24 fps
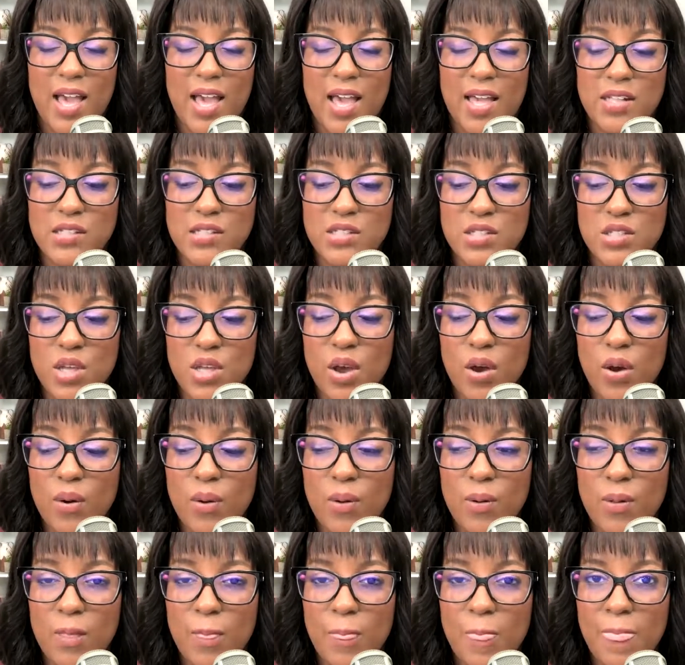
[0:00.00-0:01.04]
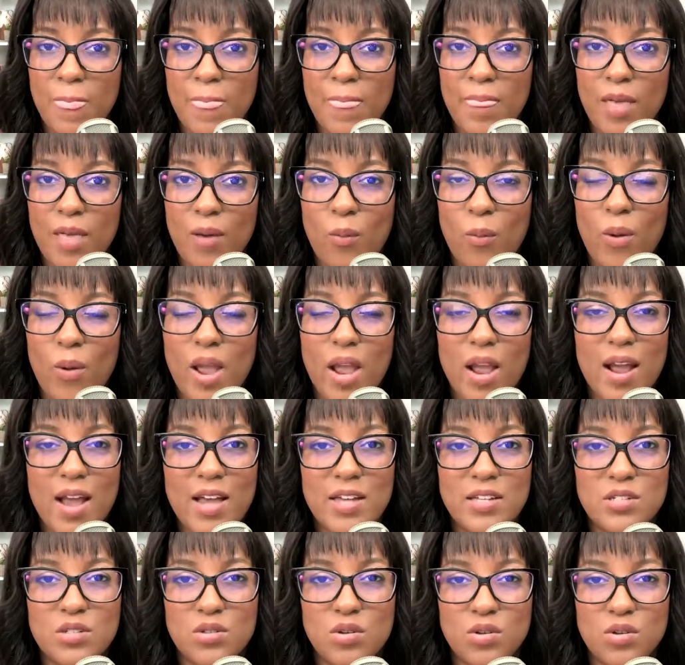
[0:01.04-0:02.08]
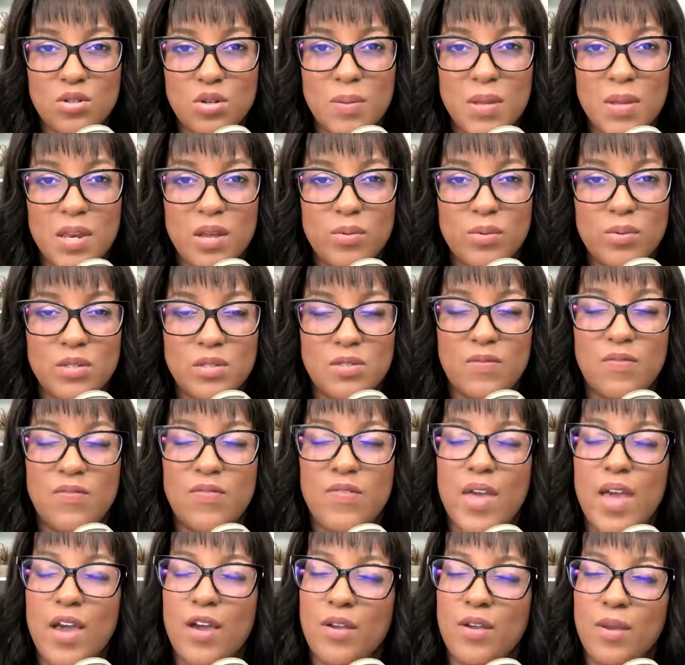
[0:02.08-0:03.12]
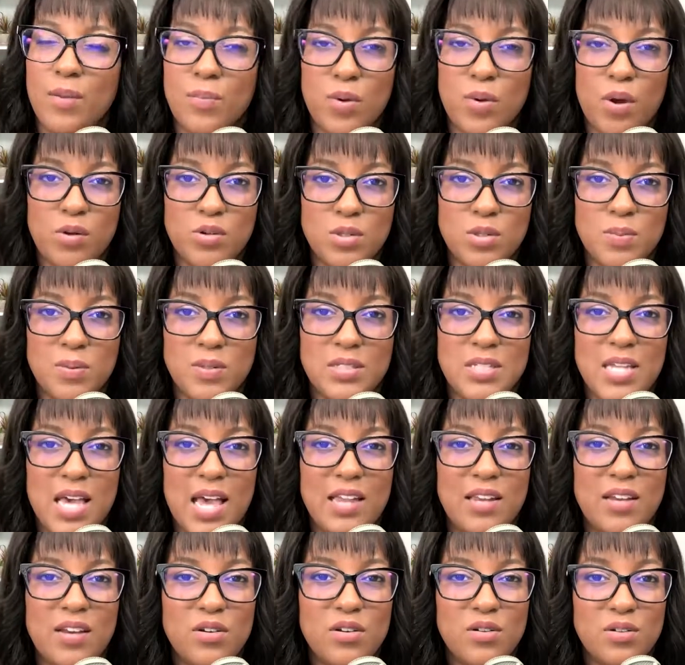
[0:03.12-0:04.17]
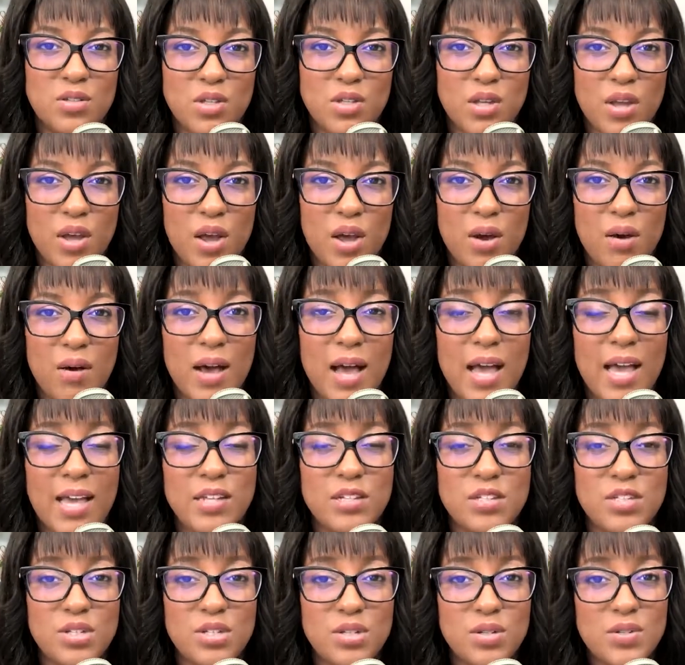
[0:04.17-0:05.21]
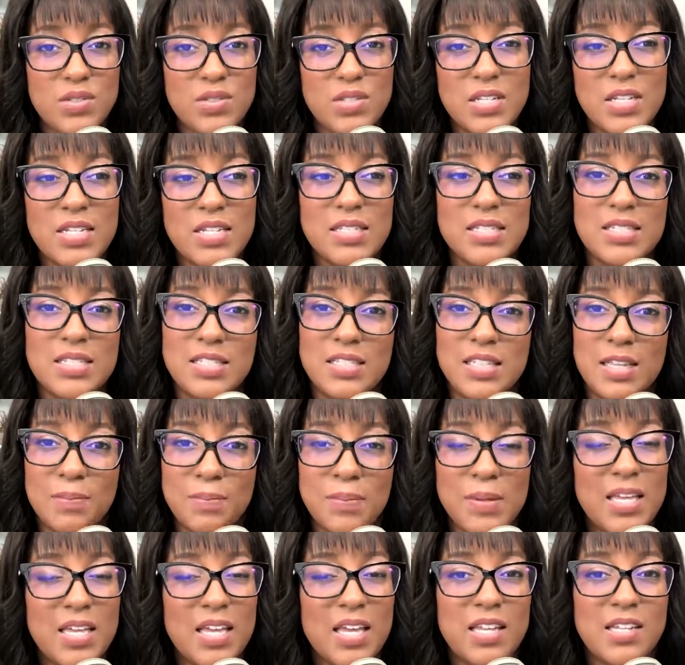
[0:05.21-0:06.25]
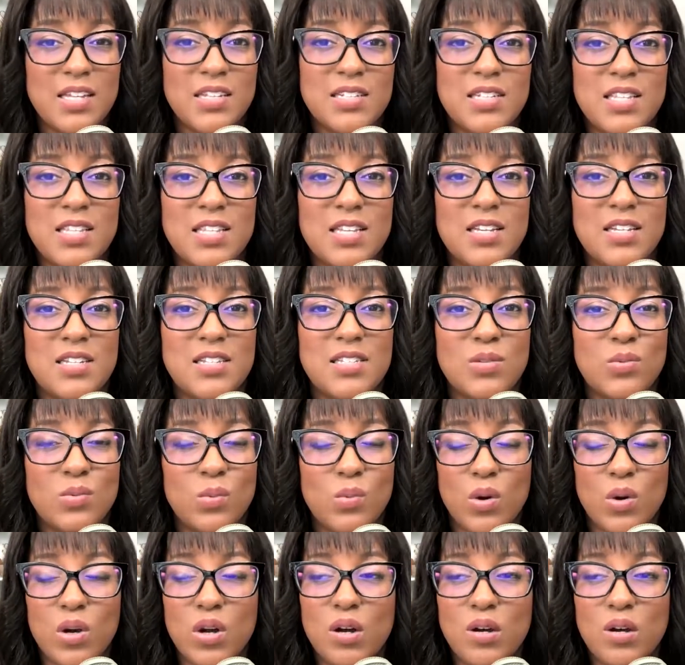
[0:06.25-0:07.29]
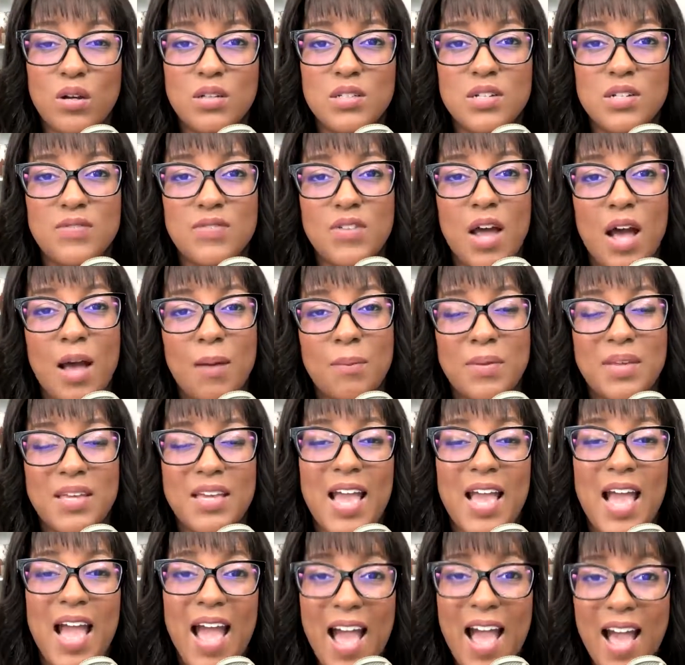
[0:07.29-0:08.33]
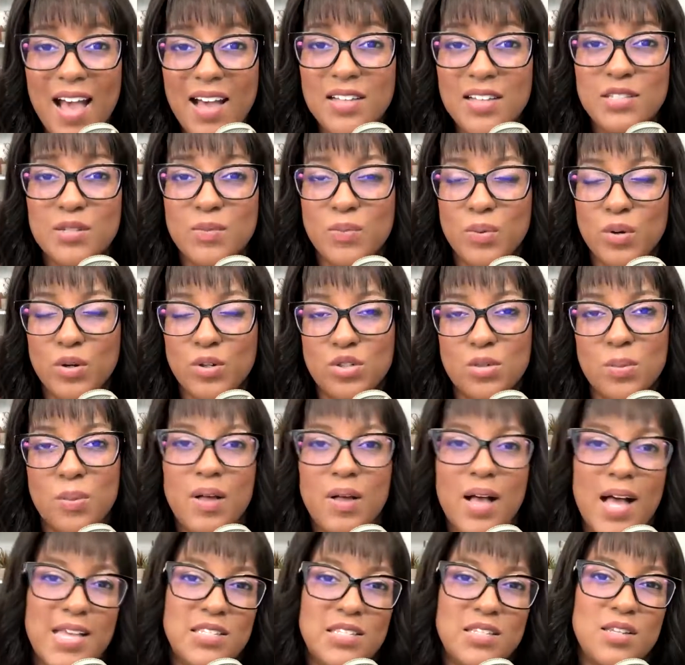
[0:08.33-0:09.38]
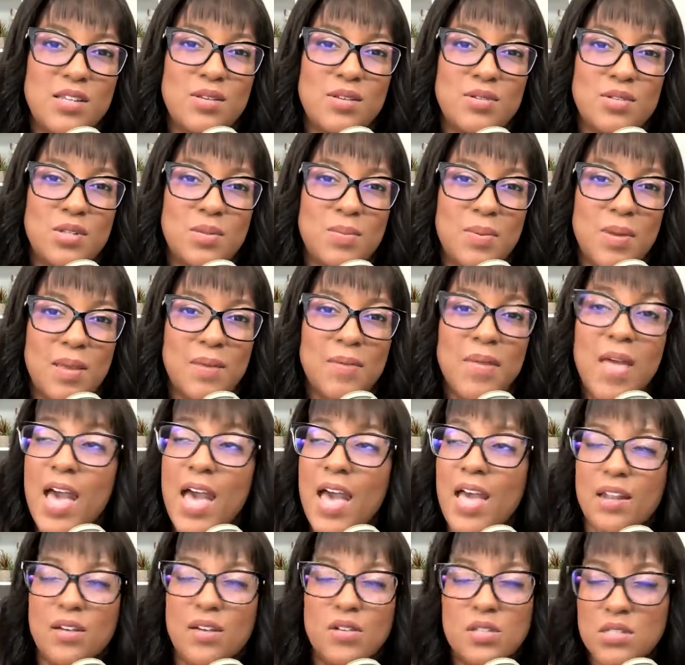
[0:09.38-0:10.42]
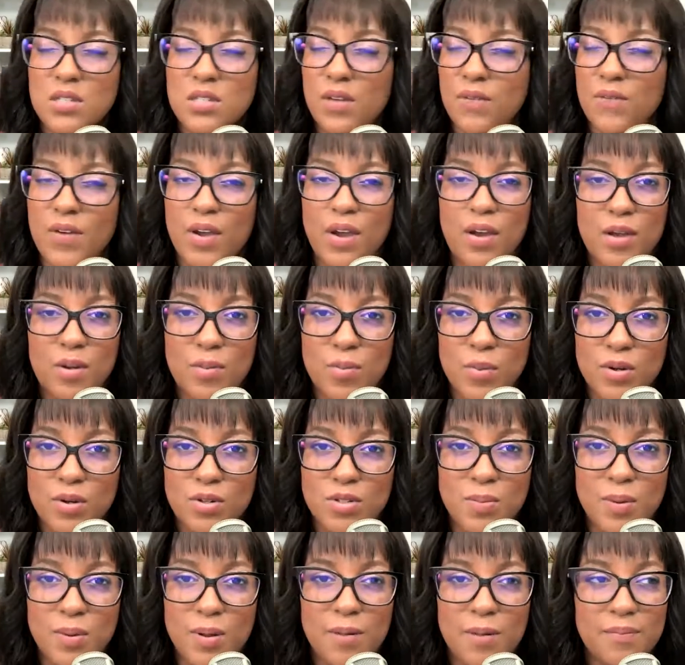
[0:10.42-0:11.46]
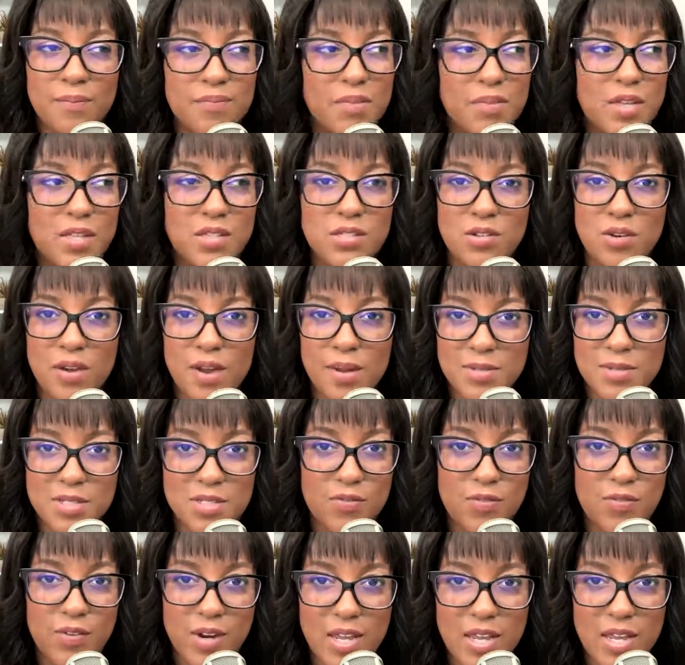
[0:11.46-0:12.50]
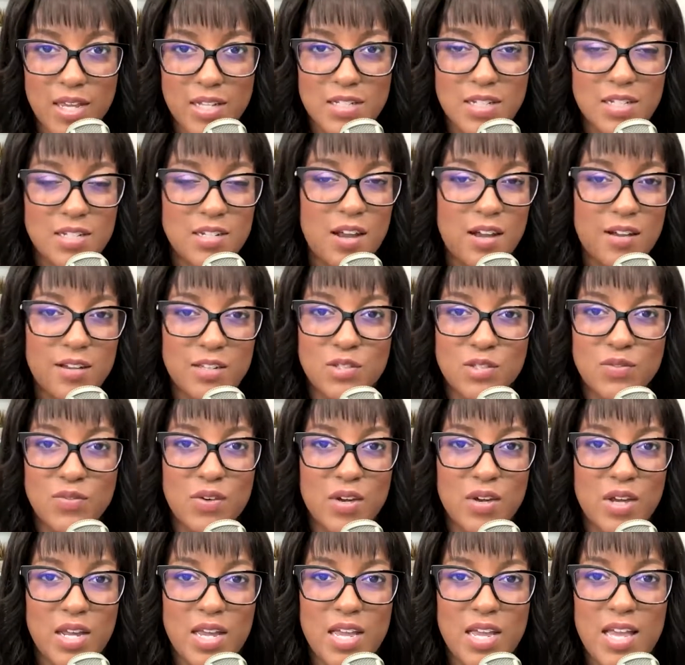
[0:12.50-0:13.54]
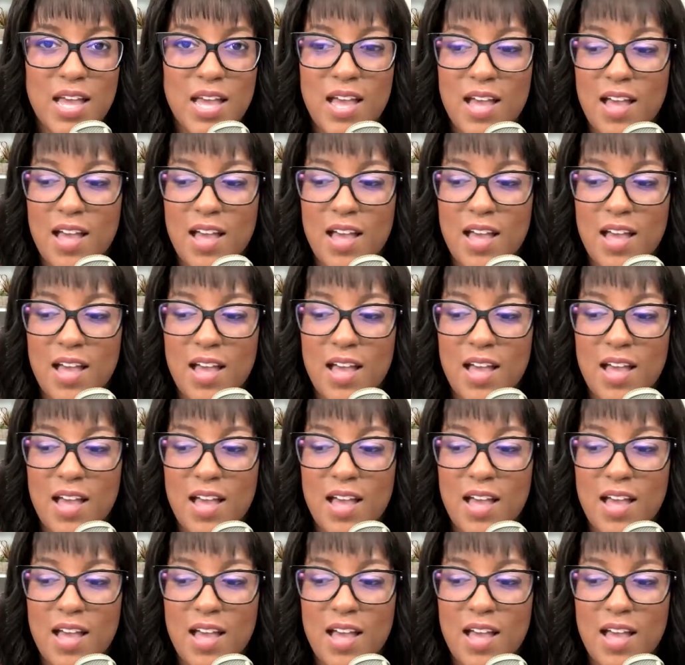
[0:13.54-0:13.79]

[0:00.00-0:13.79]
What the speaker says: And so, whereas social media was very approachable 10 years ago, I do see it slipping into this world of not being as approachable as it used to be. Now, it's still very approachable. Instagram is free. TikTok is free.